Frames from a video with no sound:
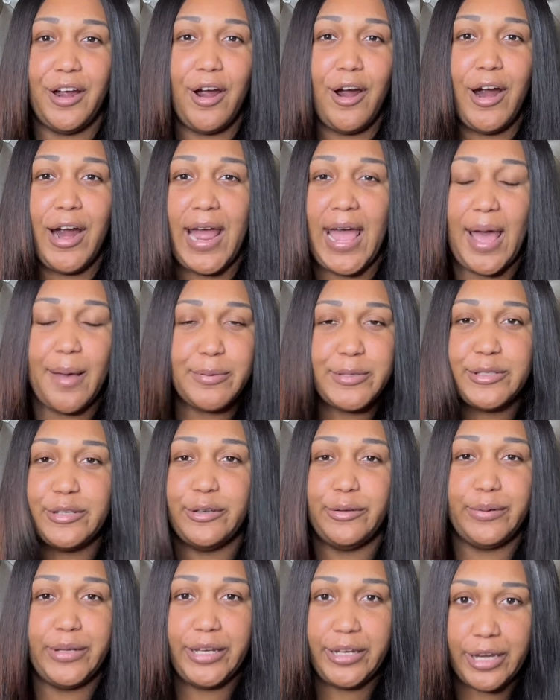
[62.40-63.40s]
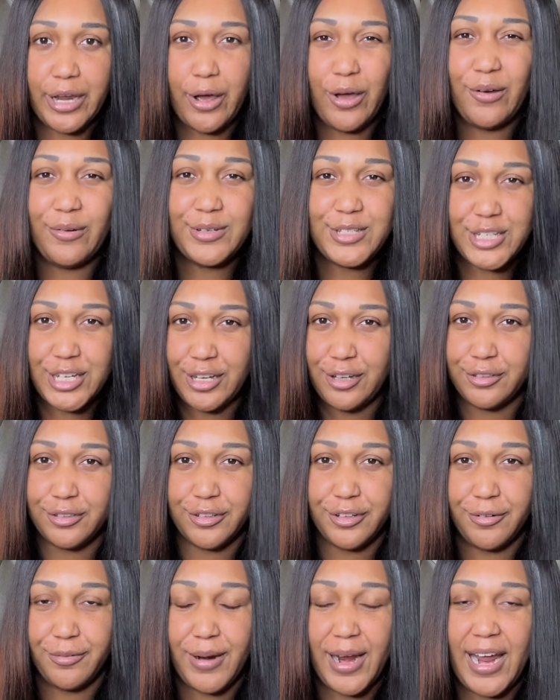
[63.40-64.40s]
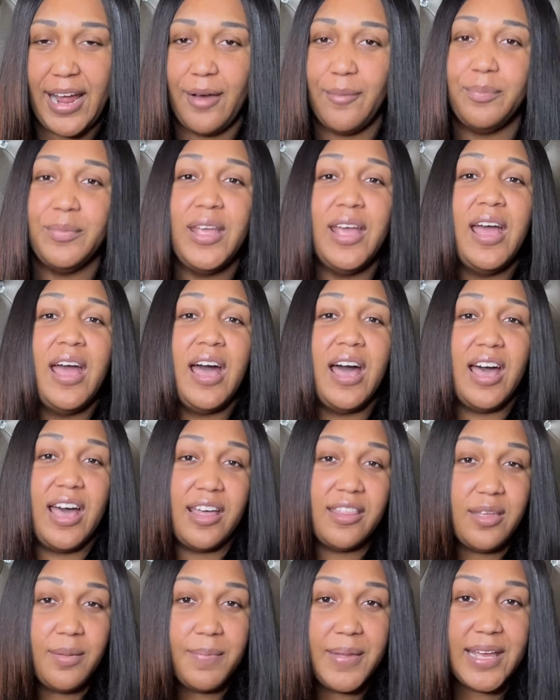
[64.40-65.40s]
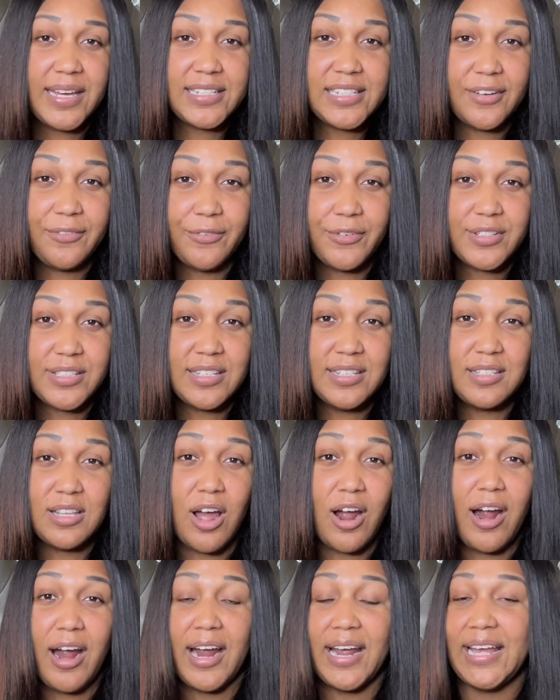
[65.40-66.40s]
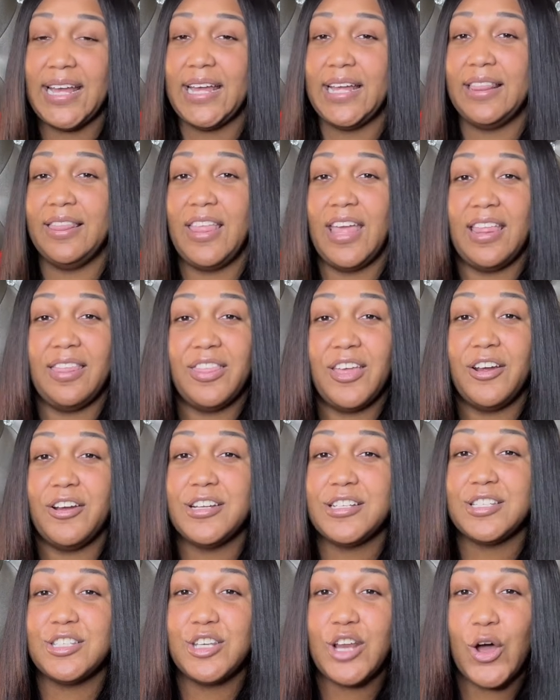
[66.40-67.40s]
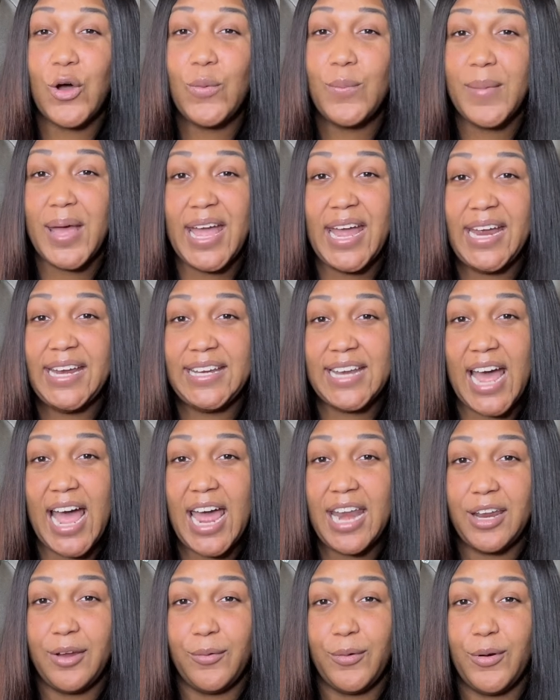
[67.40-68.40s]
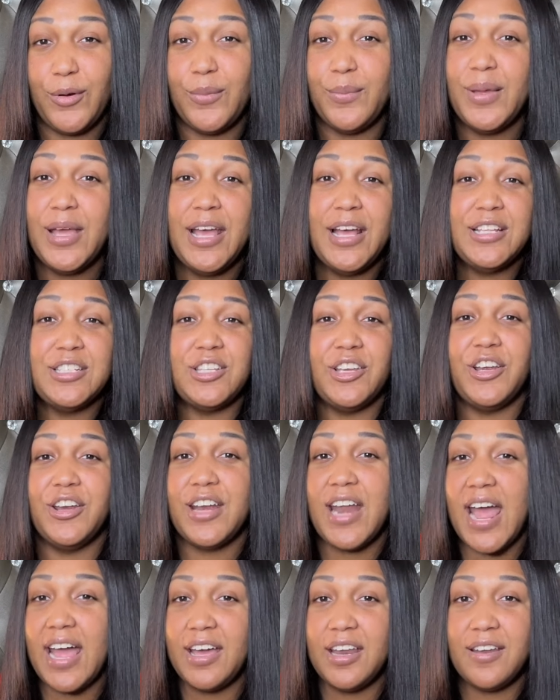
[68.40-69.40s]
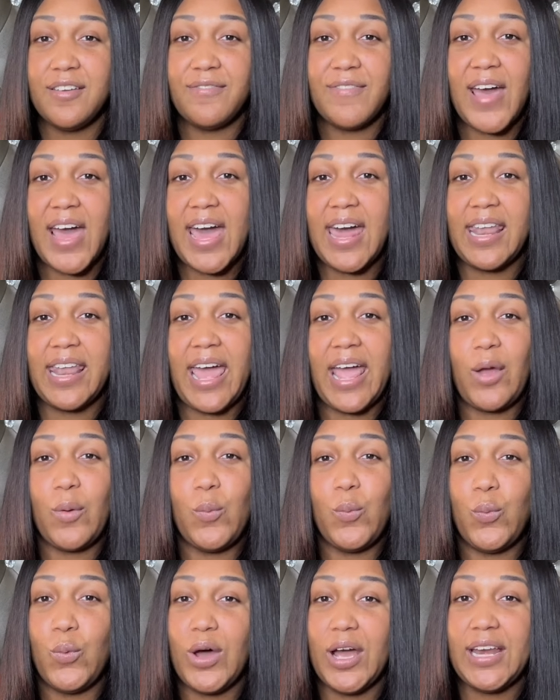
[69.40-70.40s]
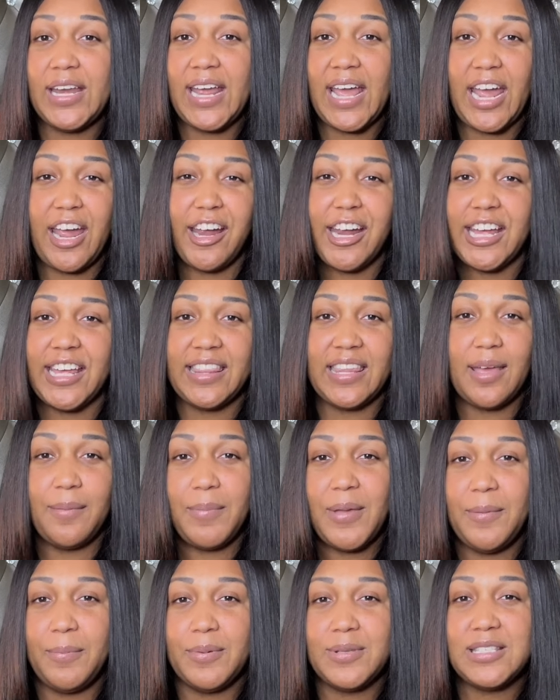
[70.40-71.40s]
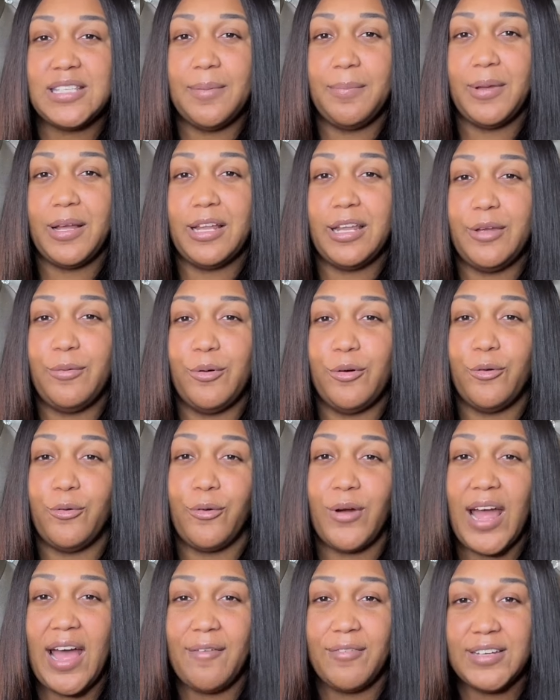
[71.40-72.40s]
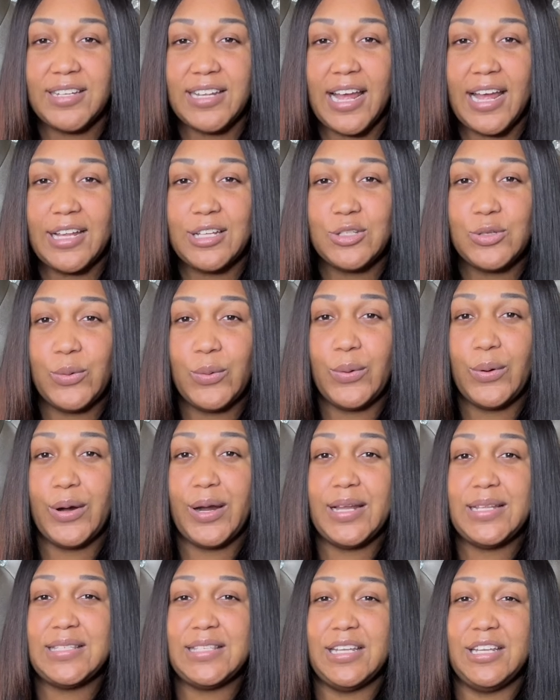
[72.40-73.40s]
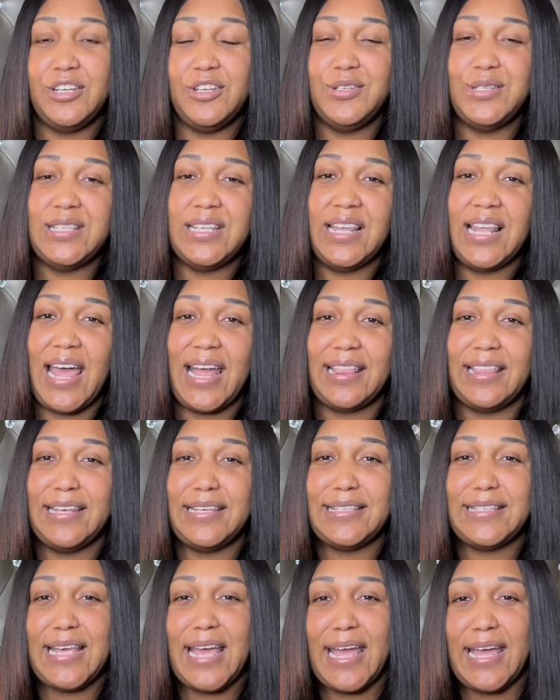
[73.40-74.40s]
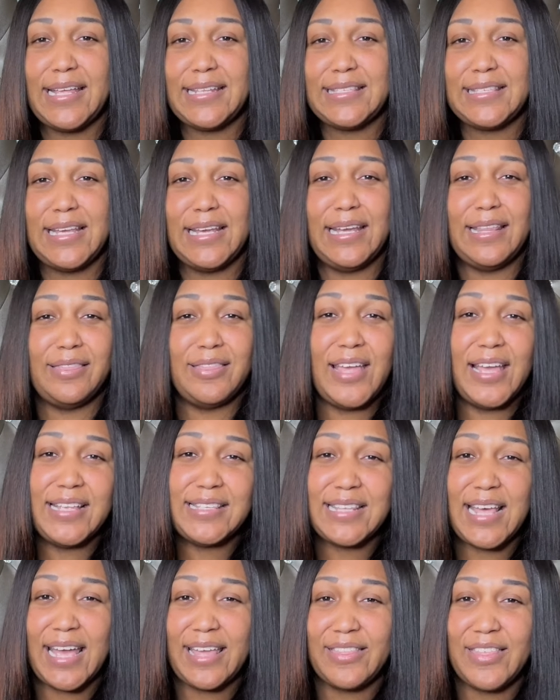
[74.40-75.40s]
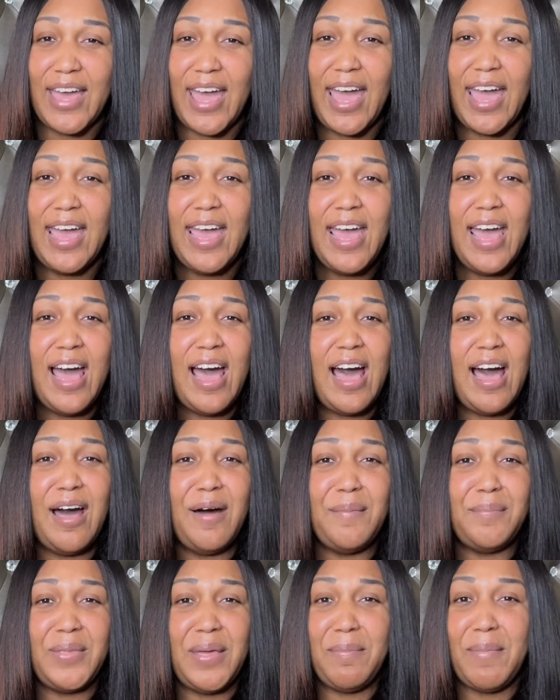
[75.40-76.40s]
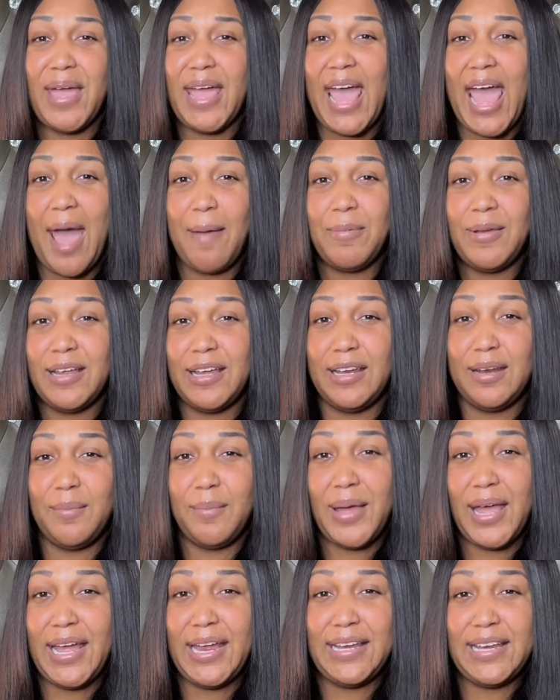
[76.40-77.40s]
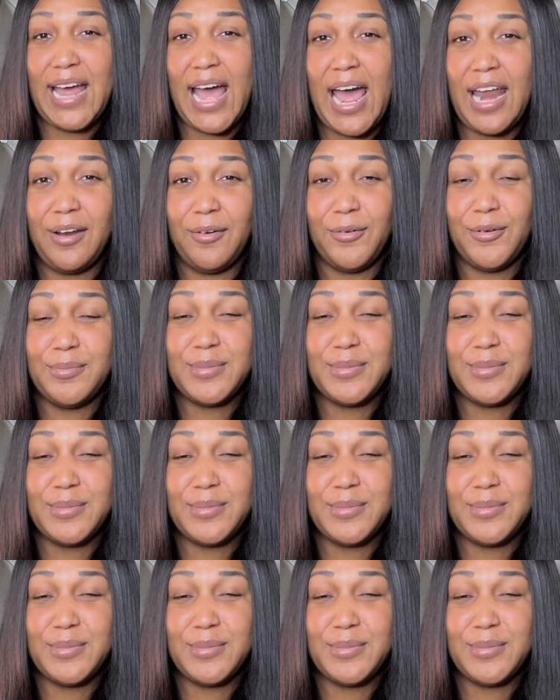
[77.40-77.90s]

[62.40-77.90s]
are absolutely no children around. Other big differences are that there is no main dining room. So you're not gonna find like one area that people typically will gravitate towards, and you see like the dancing and things like that. That may happen in a main dining room